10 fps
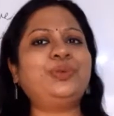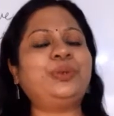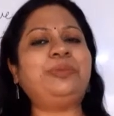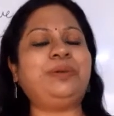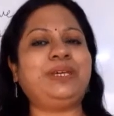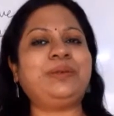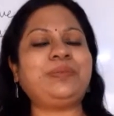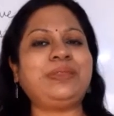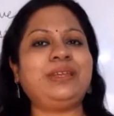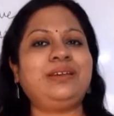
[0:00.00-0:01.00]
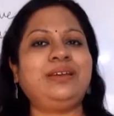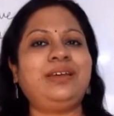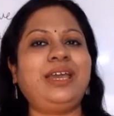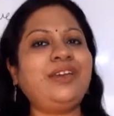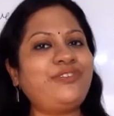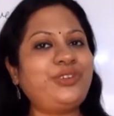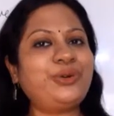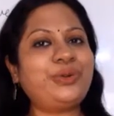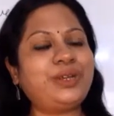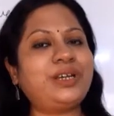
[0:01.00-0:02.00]
you would be, if
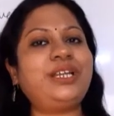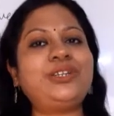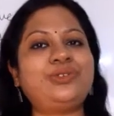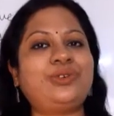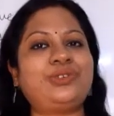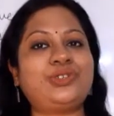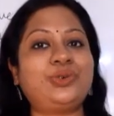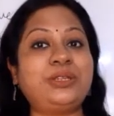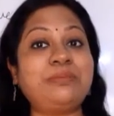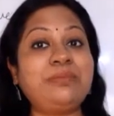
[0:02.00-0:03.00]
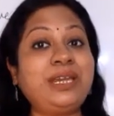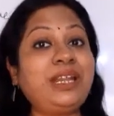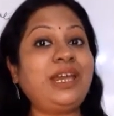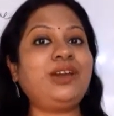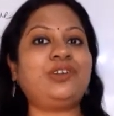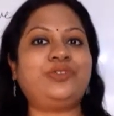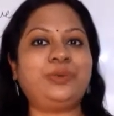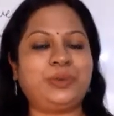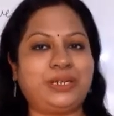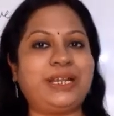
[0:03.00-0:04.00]
you really do not know the meaning of a word,